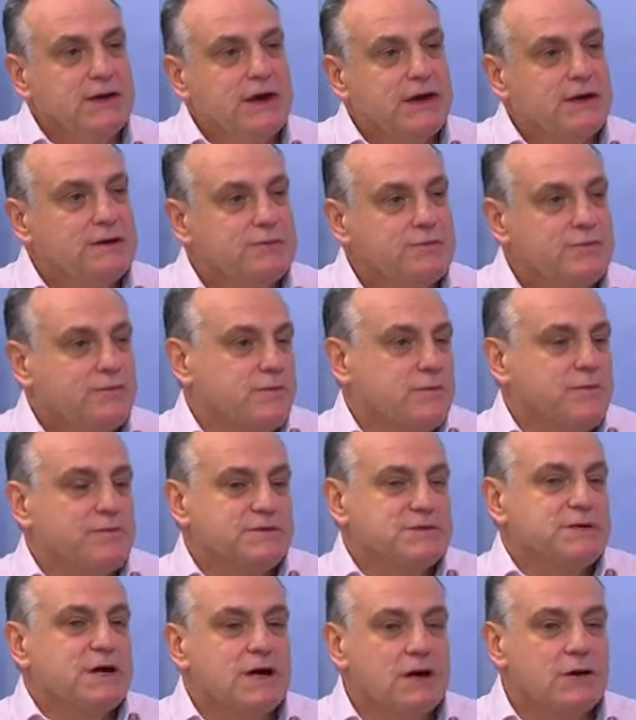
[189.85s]
and
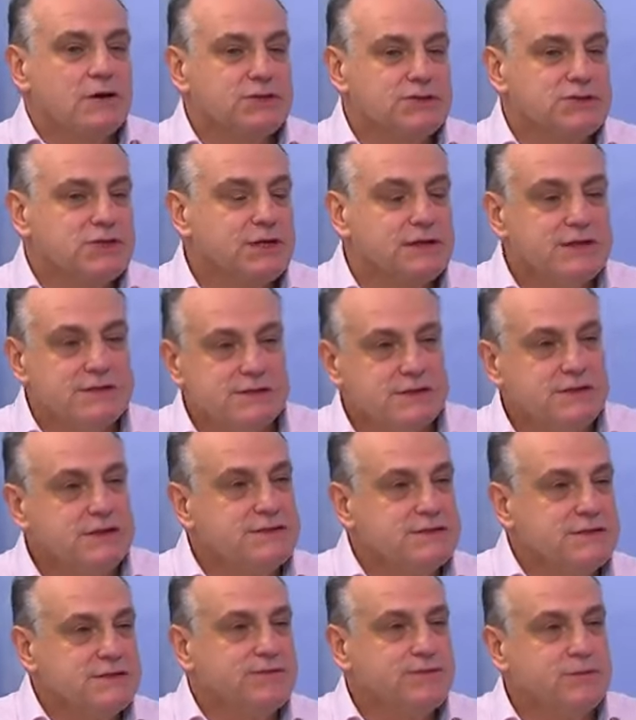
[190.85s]
psychologically it's
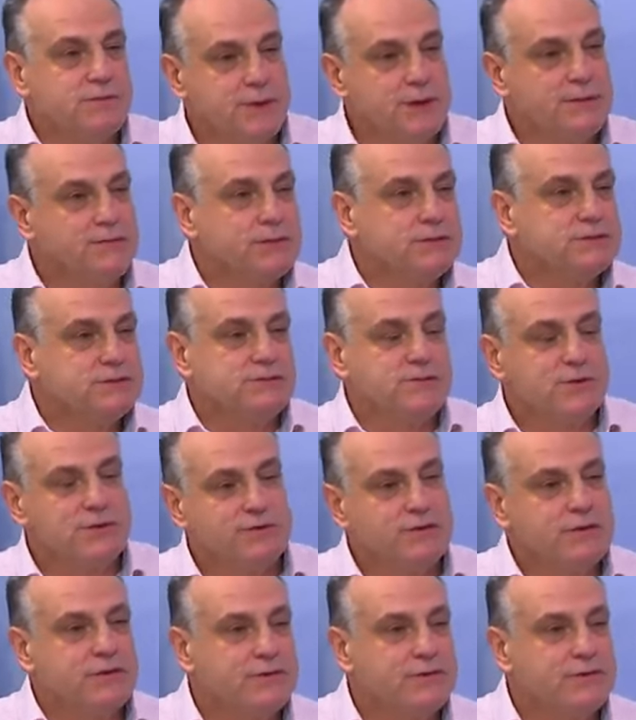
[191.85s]
easier for people to move it